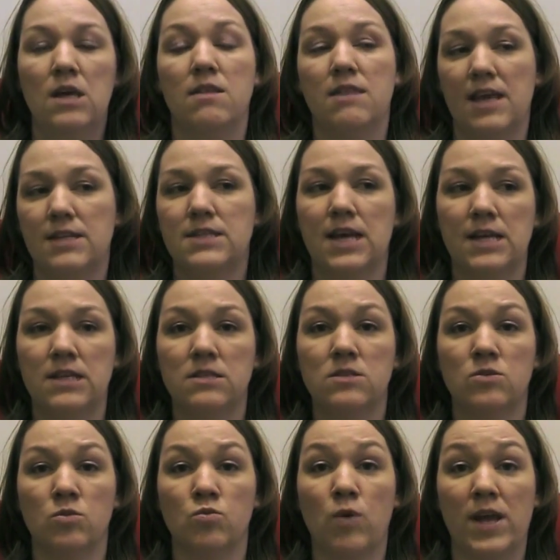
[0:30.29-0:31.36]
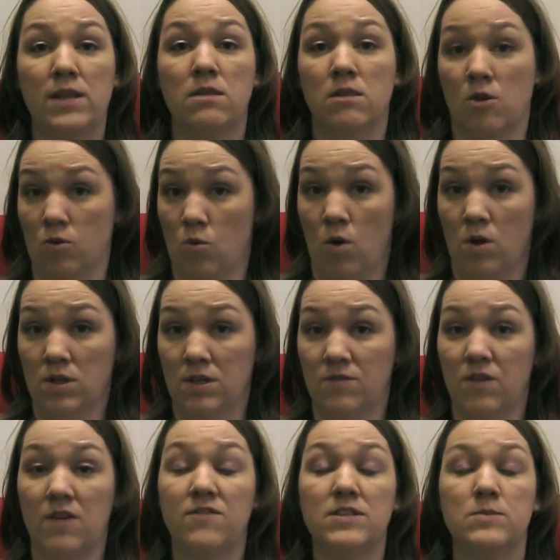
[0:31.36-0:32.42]
they tend to rate their quality of
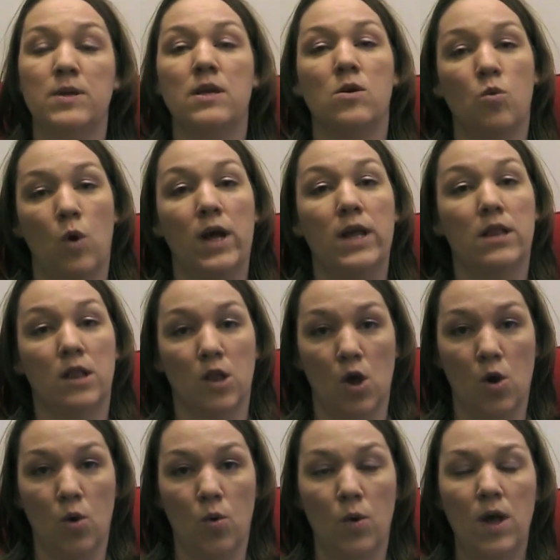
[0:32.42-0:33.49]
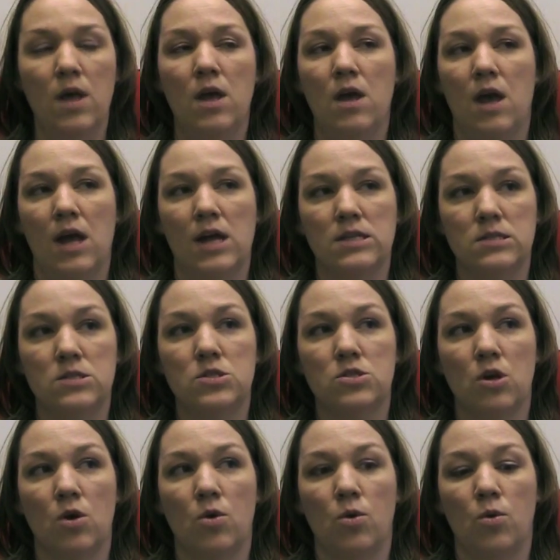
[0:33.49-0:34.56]
life as being quite low. And
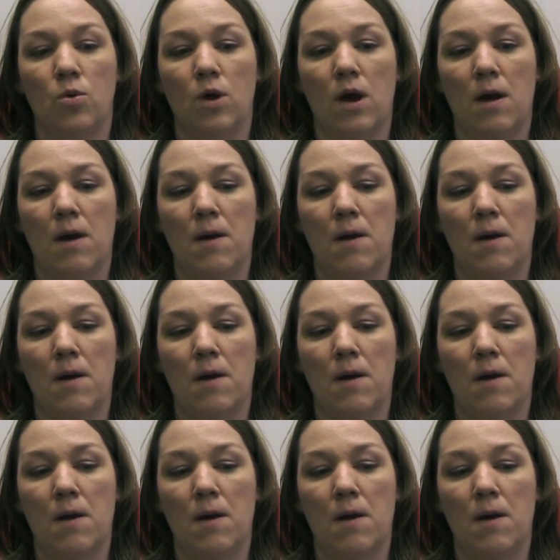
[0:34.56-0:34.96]
so